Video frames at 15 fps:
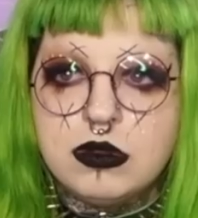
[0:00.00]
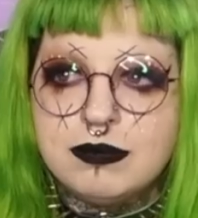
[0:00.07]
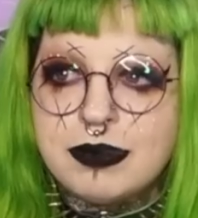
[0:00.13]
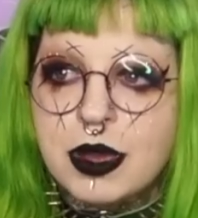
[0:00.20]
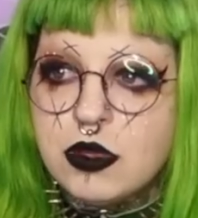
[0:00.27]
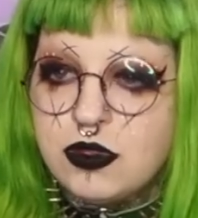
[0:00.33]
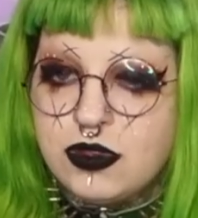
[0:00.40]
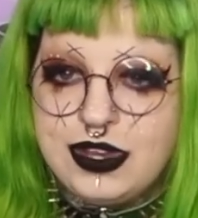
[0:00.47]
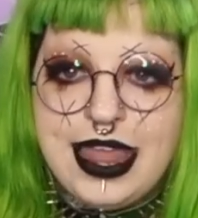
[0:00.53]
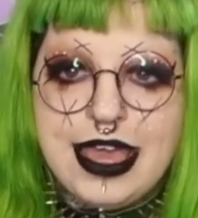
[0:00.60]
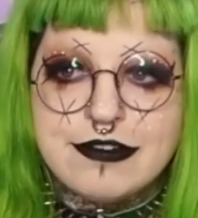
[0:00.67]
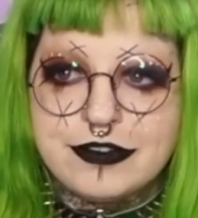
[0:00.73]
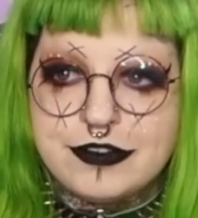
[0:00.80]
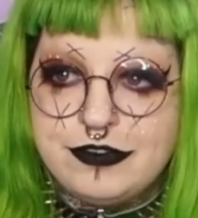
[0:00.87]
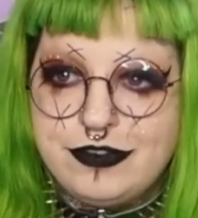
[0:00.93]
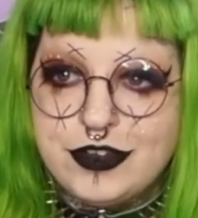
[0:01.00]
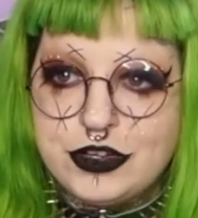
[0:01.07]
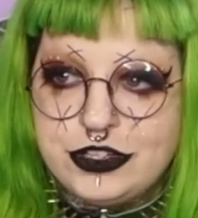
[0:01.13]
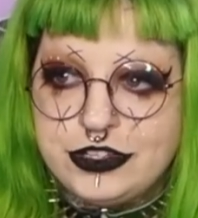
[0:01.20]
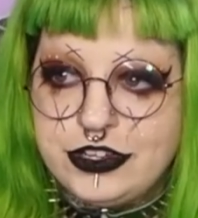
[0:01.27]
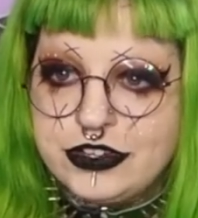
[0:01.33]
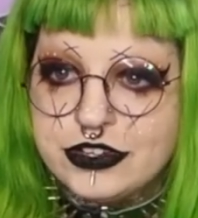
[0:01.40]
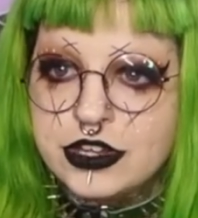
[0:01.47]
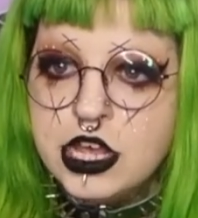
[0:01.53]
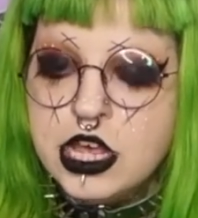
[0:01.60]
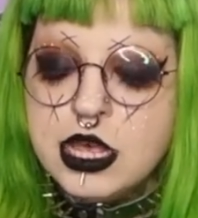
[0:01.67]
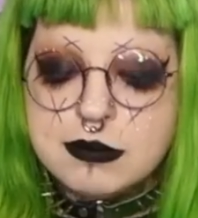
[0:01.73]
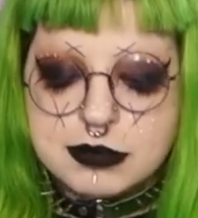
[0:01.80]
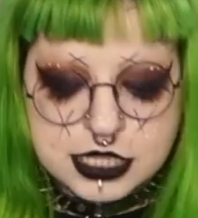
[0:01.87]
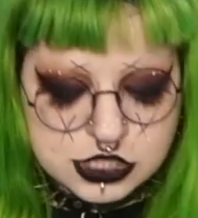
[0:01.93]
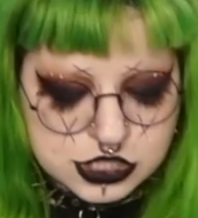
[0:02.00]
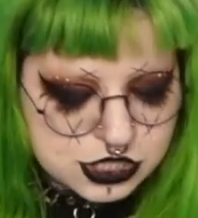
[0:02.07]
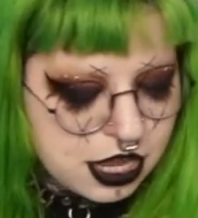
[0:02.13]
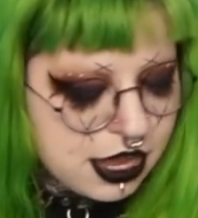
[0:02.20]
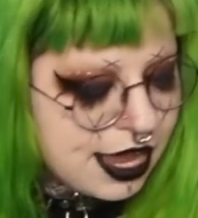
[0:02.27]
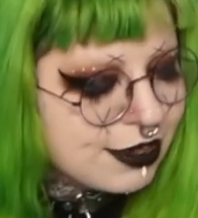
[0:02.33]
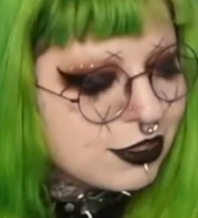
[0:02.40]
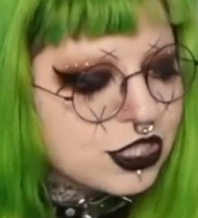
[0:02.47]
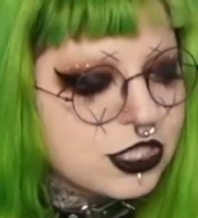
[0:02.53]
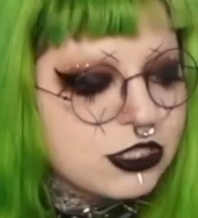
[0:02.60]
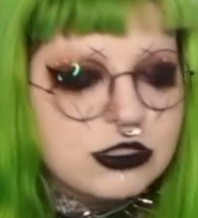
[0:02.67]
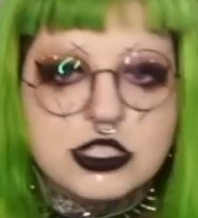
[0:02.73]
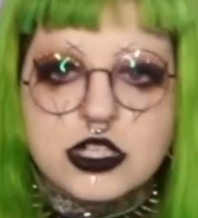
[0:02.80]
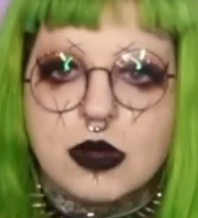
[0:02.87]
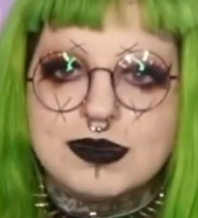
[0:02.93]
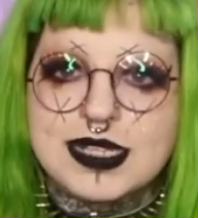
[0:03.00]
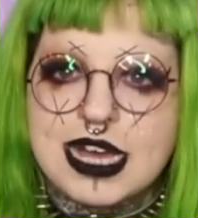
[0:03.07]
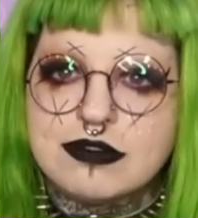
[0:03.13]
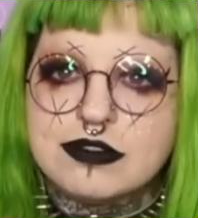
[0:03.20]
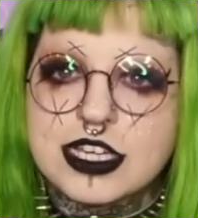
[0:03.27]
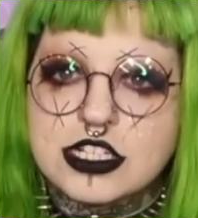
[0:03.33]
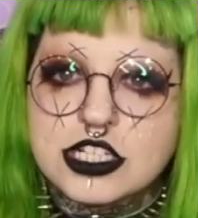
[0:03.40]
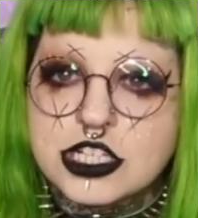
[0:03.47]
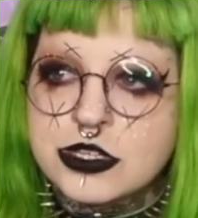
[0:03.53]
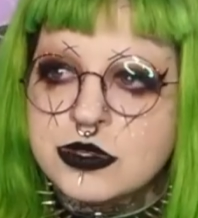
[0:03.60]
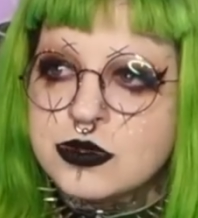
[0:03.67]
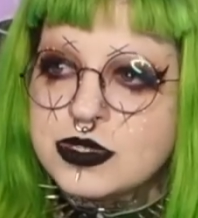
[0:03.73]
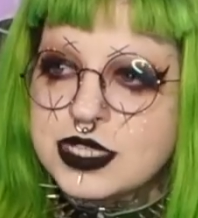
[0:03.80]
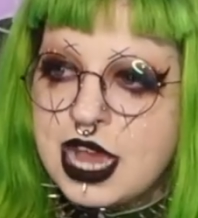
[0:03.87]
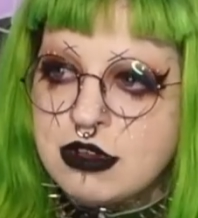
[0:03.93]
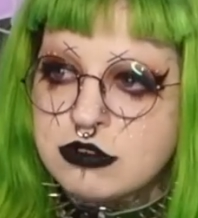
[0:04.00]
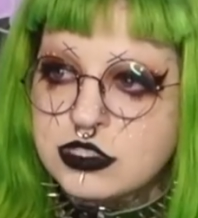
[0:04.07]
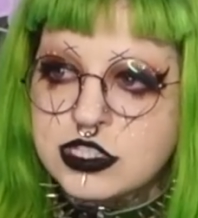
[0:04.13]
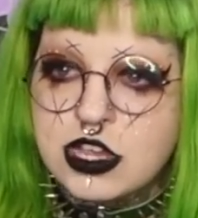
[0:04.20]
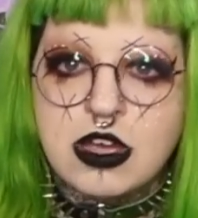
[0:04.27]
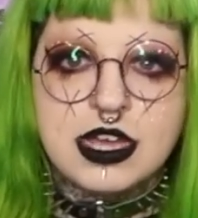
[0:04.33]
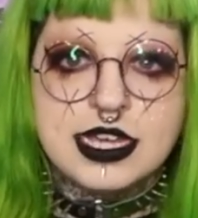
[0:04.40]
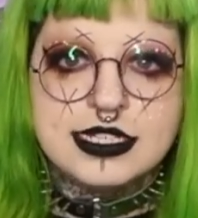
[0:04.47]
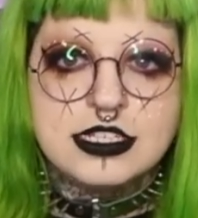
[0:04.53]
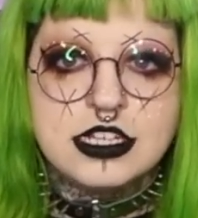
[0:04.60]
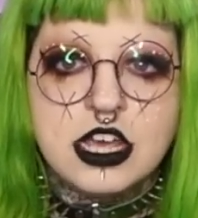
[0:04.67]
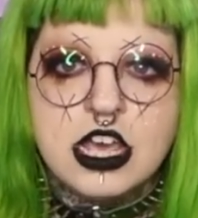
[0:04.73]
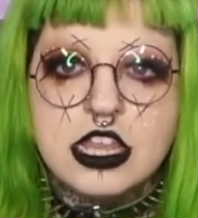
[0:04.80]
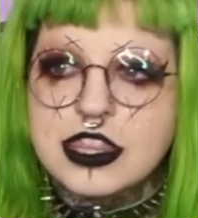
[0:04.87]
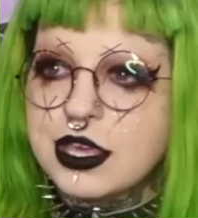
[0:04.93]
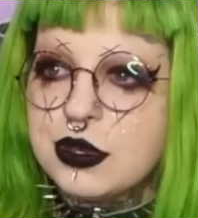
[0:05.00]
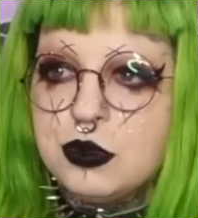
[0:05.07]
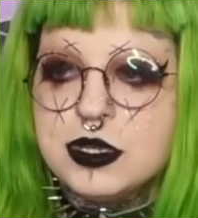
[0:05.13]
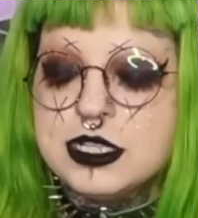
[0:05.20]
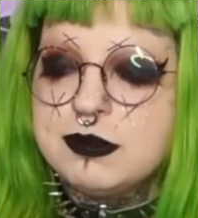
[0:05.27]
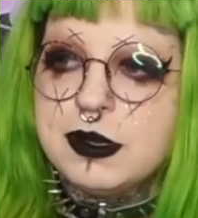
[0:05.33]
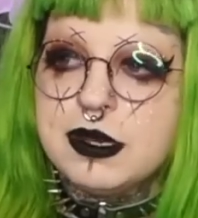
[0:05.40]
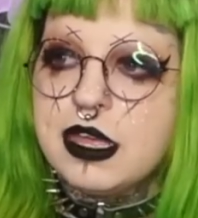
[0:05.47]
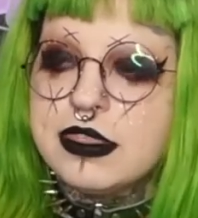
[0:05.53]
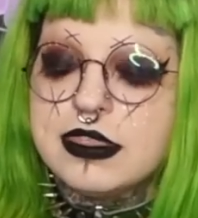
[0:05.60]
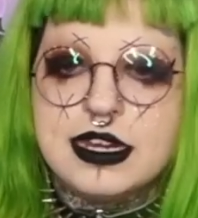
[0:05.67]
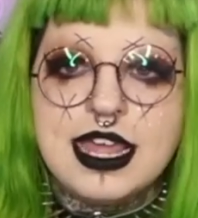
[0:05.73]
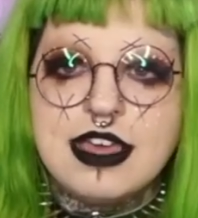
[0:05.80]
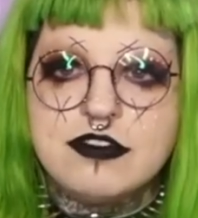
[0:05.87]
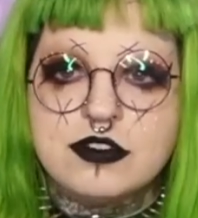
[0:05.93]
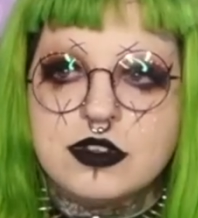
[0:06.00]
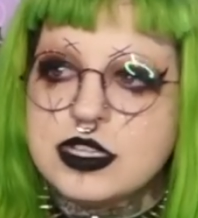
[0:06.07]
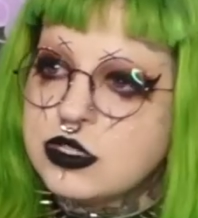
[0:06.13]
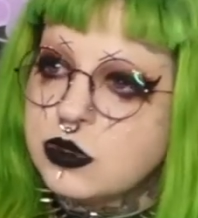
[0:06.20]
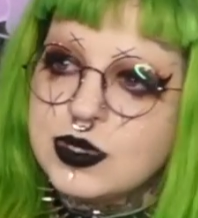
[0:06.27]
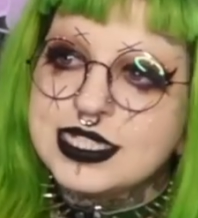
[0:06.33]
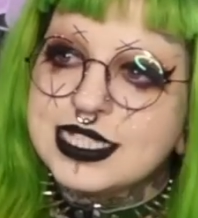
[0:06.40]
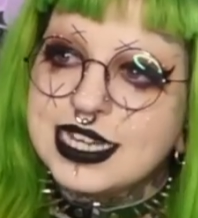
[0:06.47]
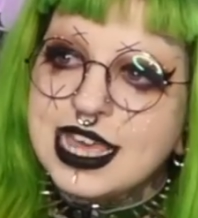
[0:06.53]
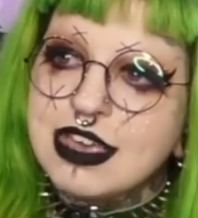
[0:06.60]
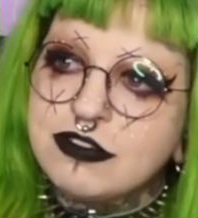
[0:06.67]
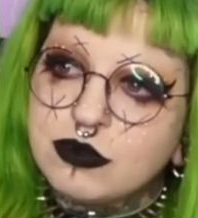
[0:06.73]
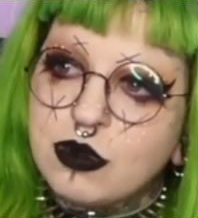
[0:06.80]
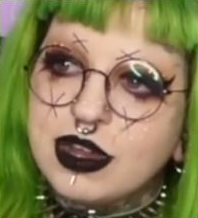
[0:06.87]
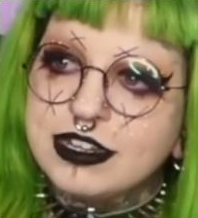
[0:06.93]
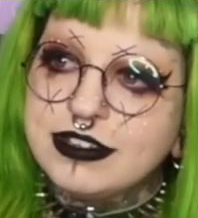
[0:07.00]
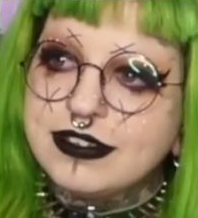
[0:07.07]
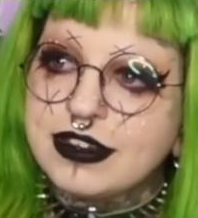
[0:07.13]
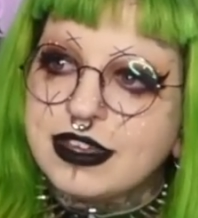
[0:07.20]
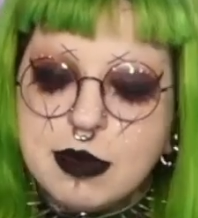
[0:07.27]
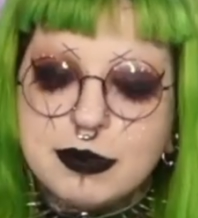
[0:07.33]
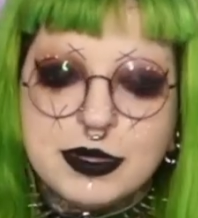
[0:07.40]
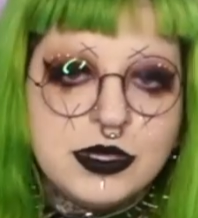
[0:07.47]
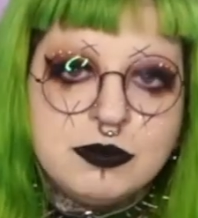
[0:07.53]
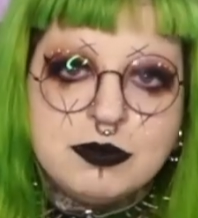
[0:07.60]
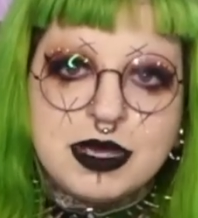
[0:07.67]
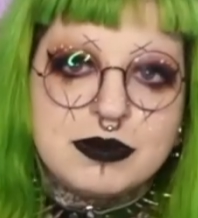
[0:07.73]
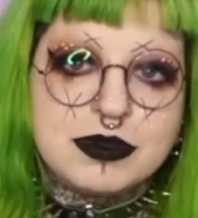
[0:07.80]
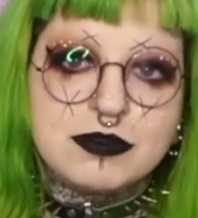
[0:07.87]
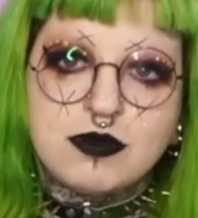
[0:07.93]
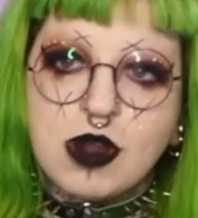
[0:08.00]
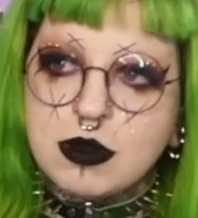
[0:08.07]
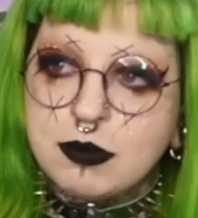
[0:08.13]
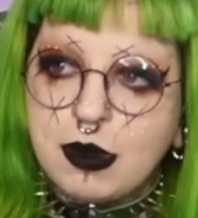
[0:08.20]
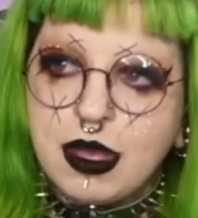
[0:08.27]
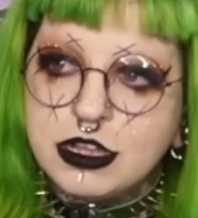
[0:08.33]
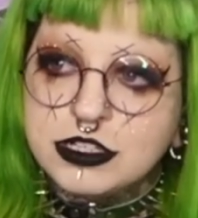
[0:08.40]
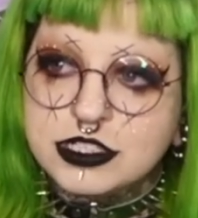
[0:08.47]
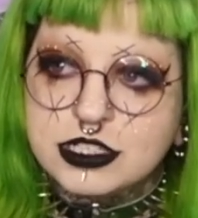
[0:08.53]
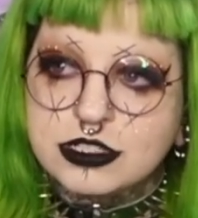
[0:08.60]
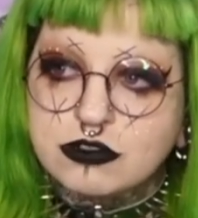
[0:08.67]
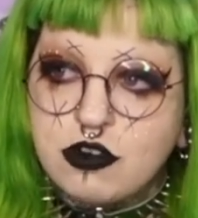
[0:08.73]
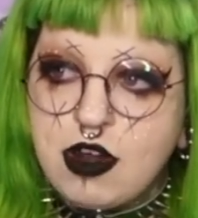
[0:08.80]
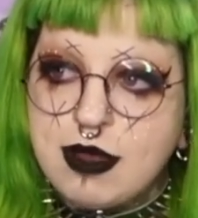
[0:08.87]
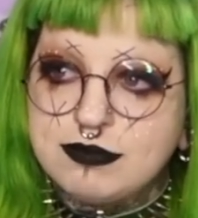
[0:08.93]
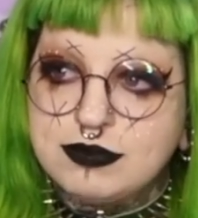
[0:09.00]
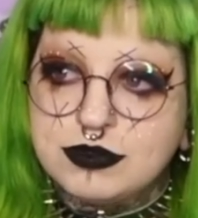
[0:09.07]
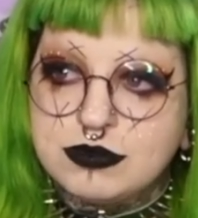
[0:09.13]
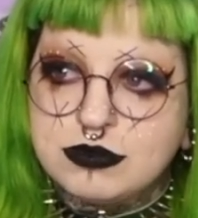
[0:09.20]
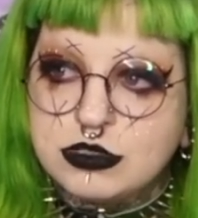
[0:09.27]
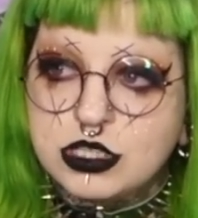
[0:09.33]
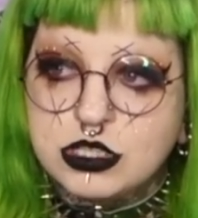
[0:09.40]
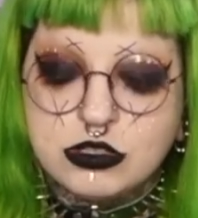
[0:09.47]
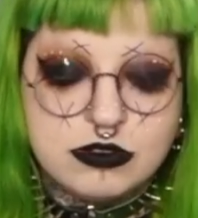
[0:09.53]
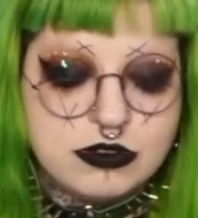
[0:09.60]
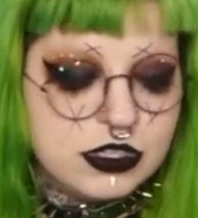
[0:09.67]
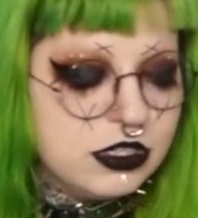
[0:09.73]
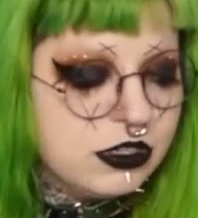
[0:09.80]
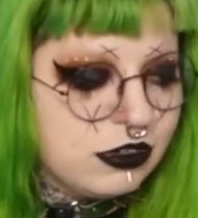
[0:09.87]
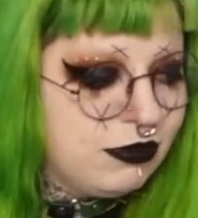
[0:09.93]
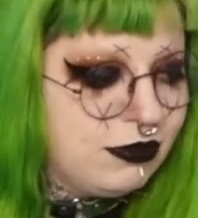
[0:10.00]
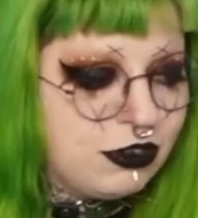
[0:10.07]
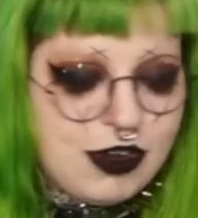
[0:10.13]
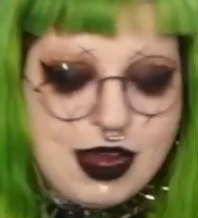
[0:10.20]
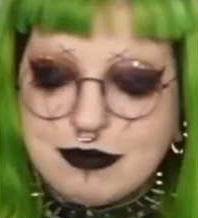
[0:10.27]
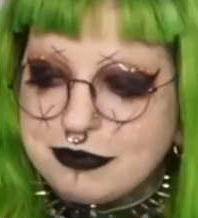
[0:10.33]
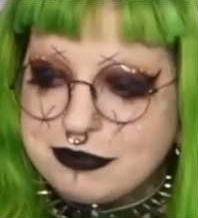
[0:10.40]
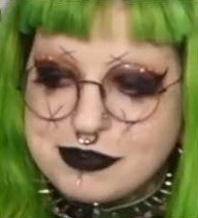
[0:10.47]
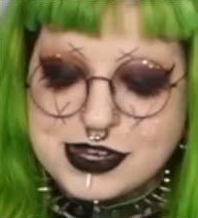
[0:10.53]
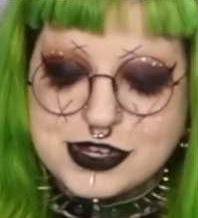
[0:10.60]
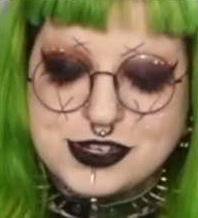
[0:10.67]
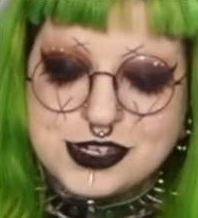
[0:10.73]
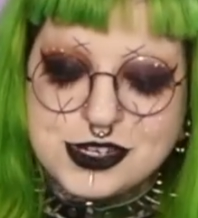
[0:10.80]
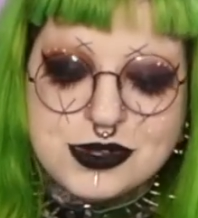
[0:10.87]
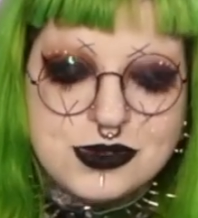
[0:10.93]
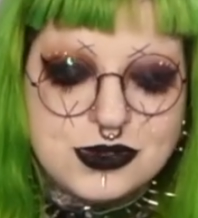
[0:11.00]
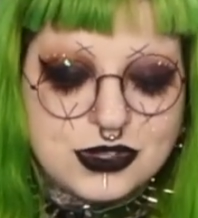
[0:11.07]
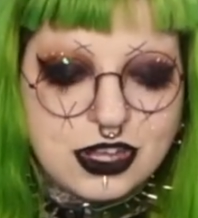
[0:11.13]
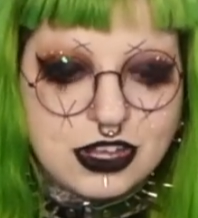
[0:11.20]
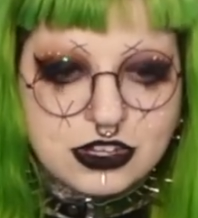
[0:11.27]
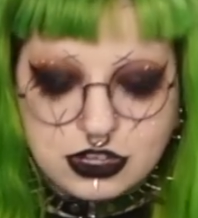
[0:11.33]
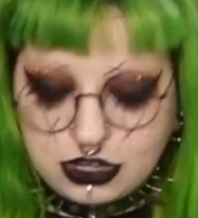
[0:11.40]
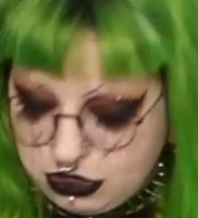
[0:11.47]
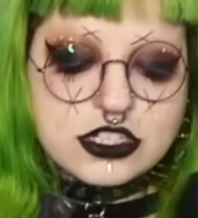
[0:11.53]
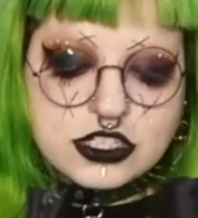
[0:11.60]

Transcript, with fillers: both left footed because you know how shoe shops have their shoes outside they always put like the left it's always the left one isn't it but you'd be able to run past and grab you grab free shoes, can't you?